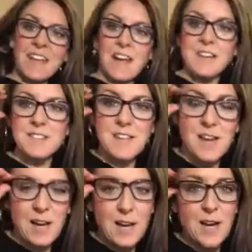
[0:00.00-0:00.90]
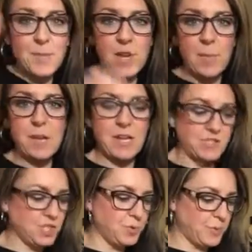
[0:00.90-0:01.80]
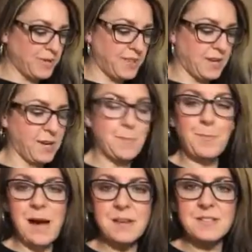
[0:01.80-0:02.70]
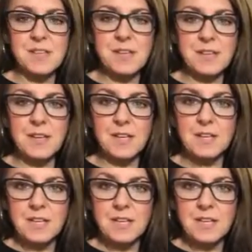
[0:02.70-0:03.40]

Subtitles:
Hey guys, I'm coming at you with an unboxing